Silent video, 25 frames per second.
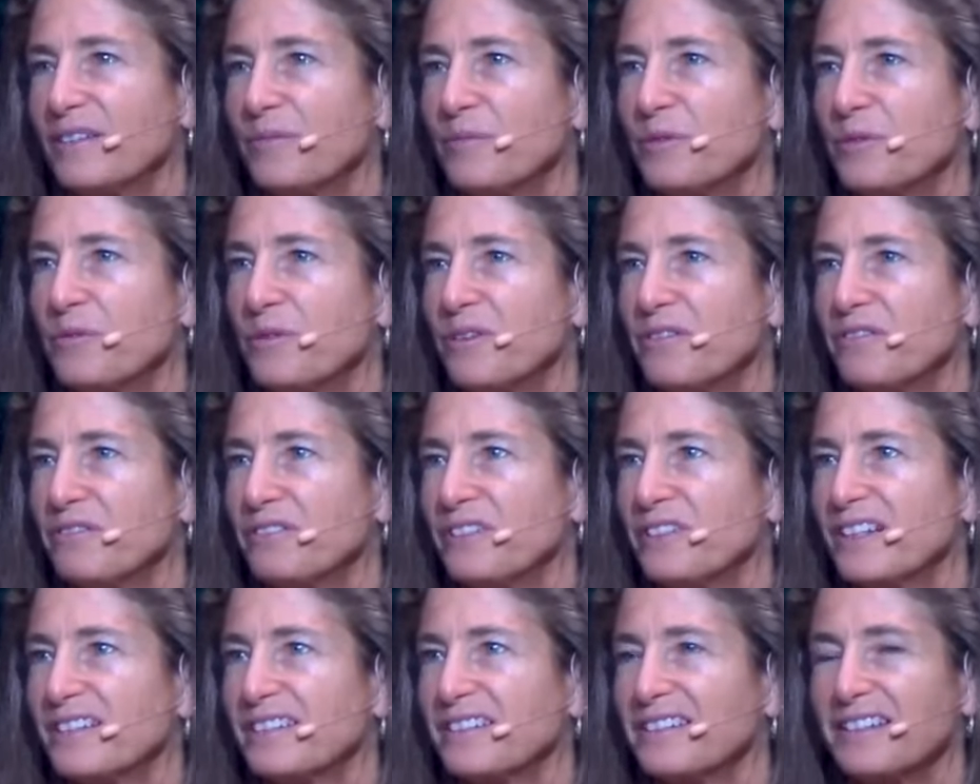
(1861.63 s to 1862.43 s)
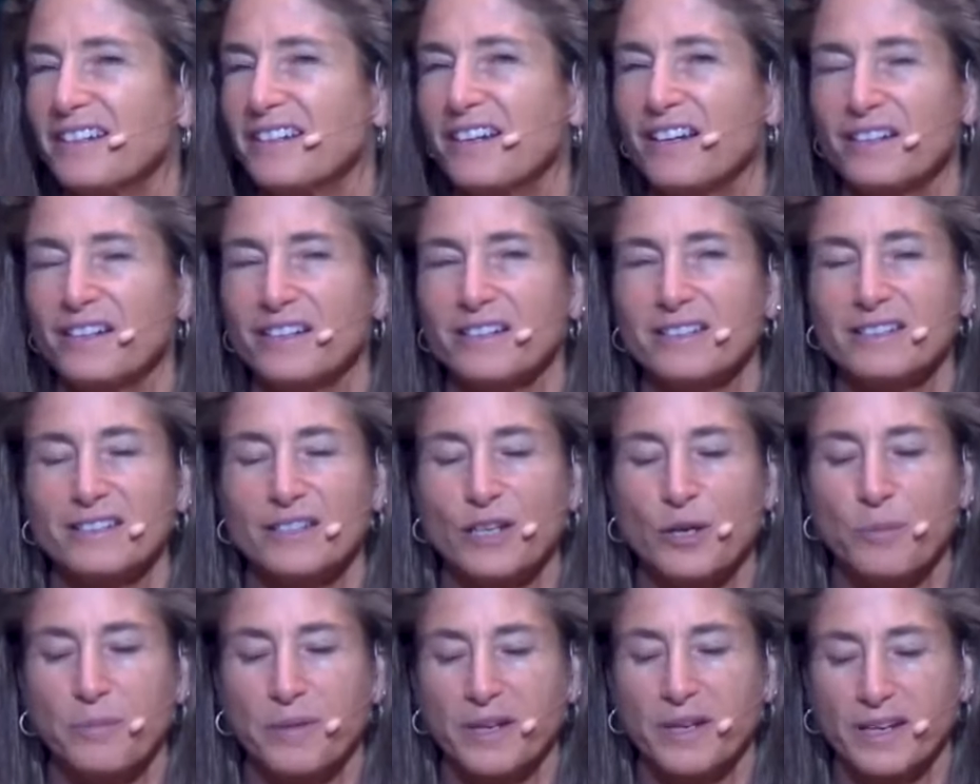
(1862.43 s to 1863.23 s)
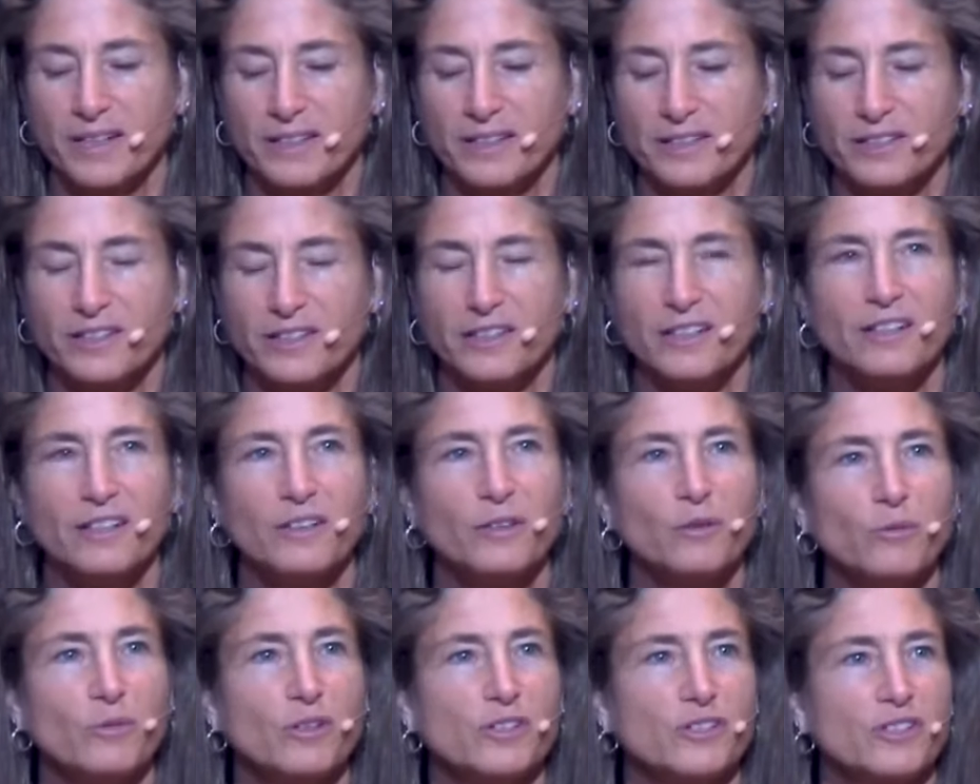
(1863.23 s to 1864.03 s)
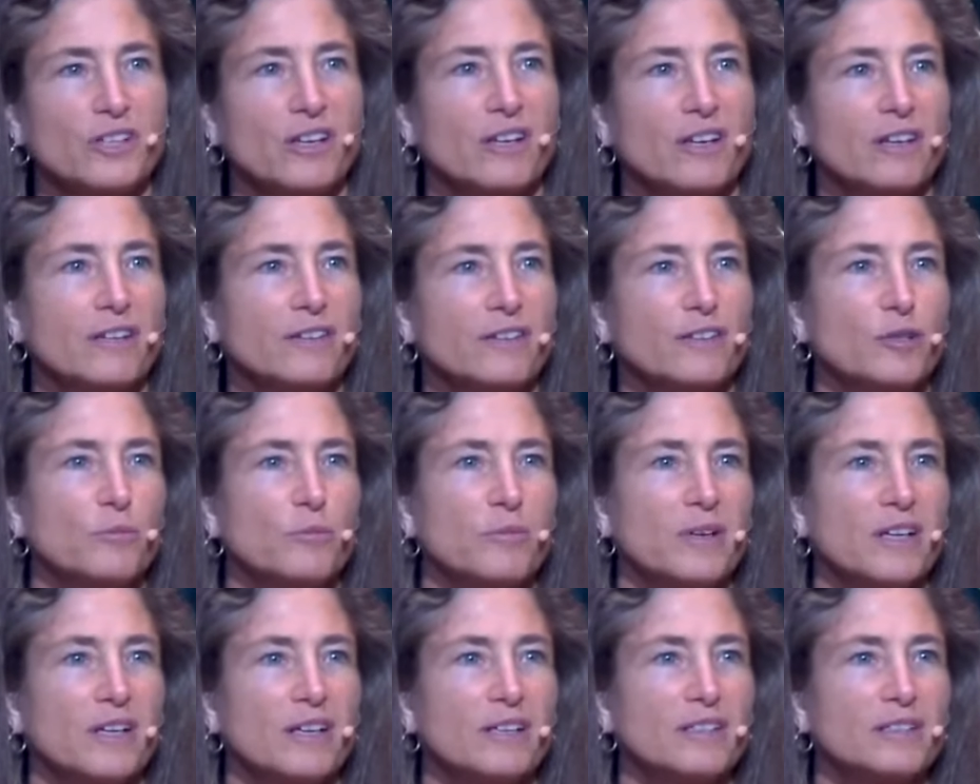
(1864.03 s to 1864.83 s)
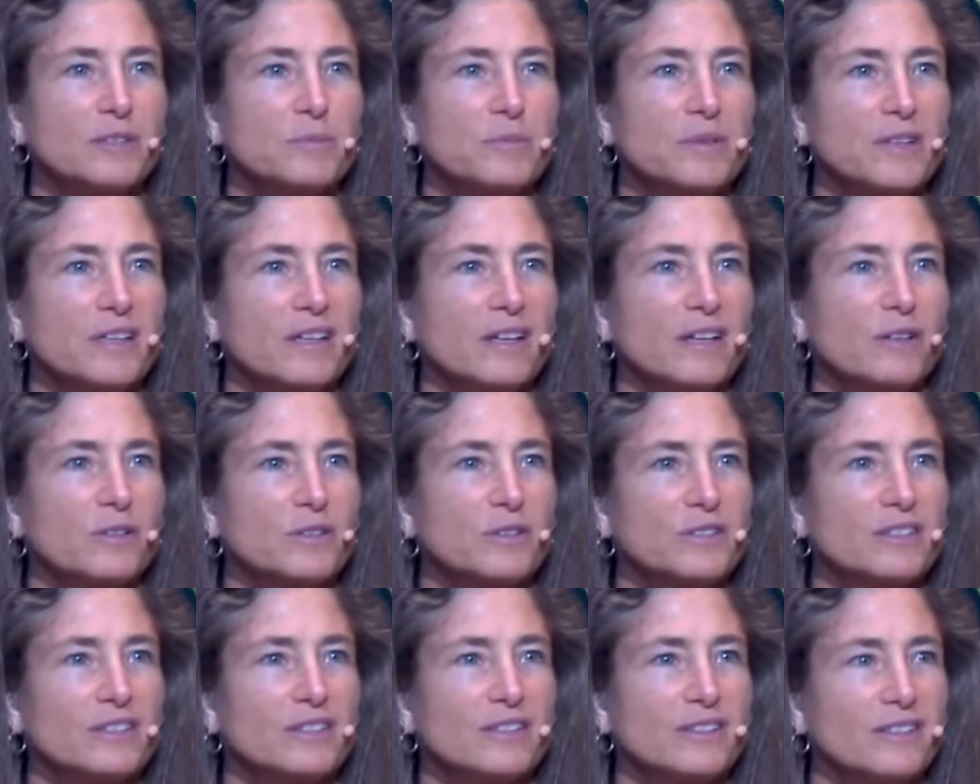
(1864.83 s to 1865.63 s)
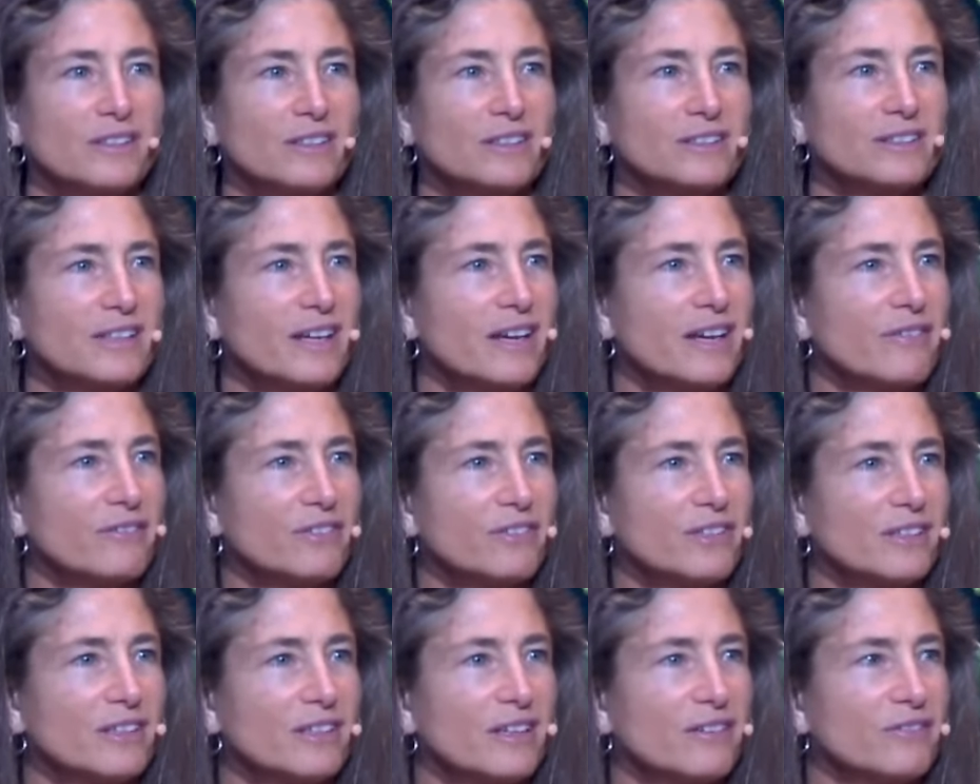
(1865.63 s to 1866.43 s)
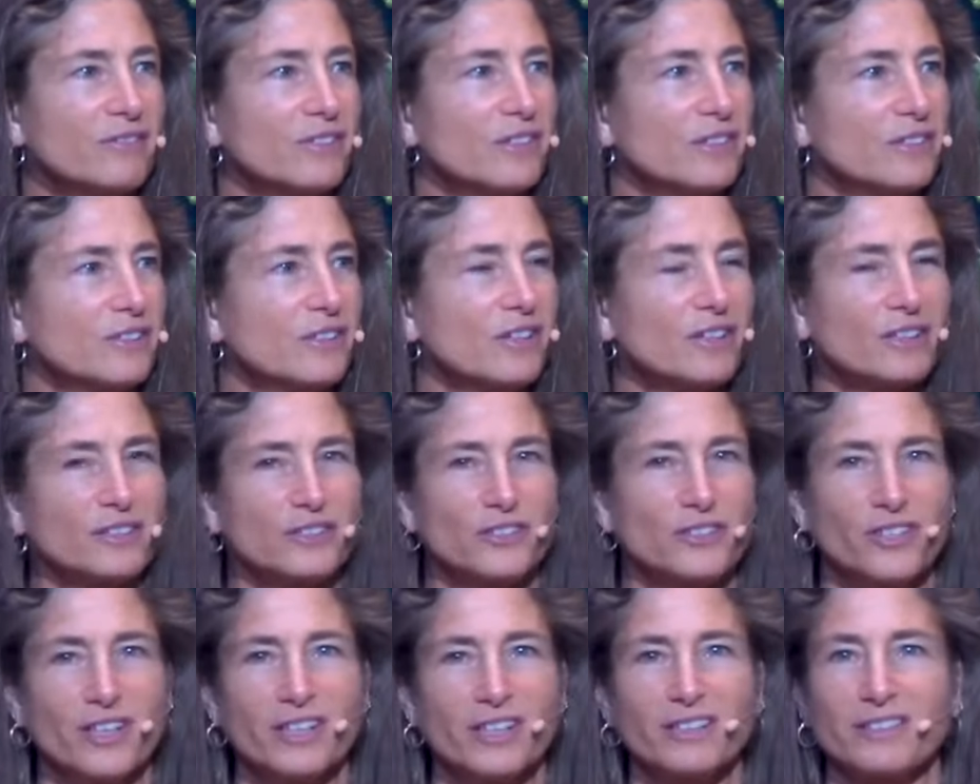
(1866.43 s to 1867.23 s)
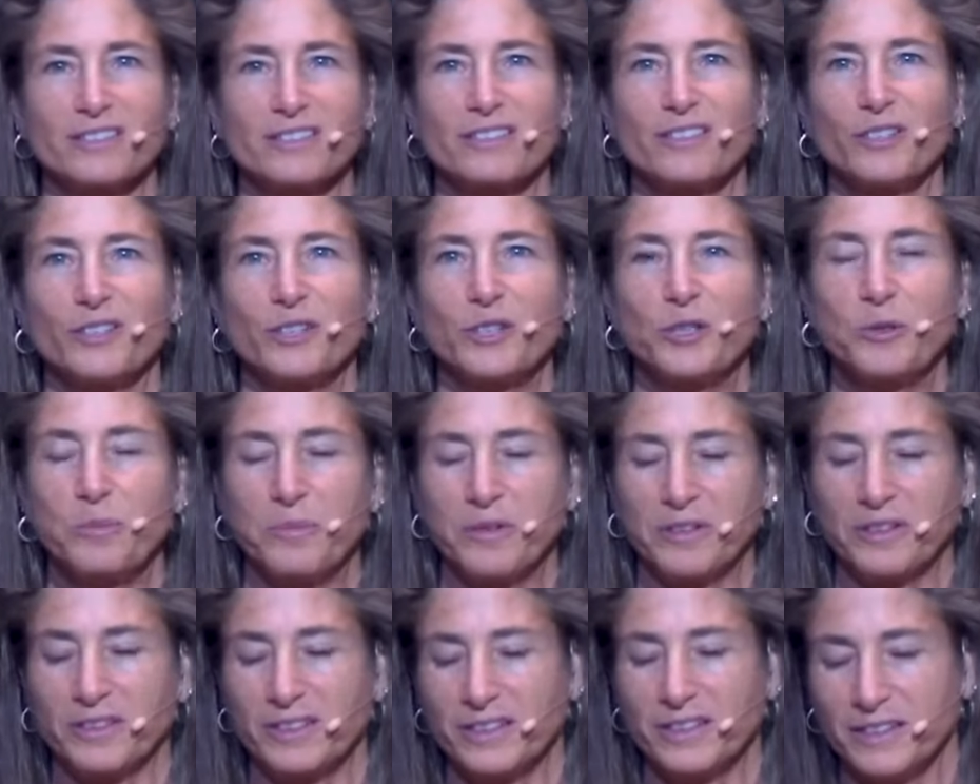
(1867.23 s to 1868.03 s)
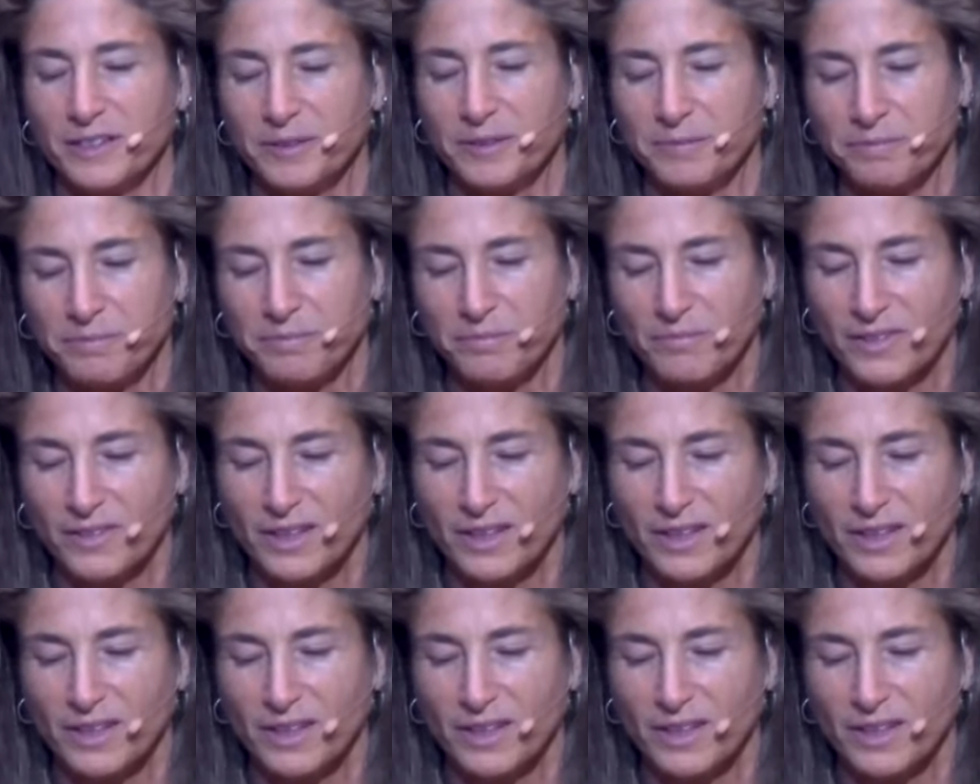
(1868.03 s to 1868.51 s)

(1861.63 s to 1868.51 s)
I've been reflecting on it some, and I shared with Jonathan, my husband, that I was going to, because I haven't given a talk just on humility,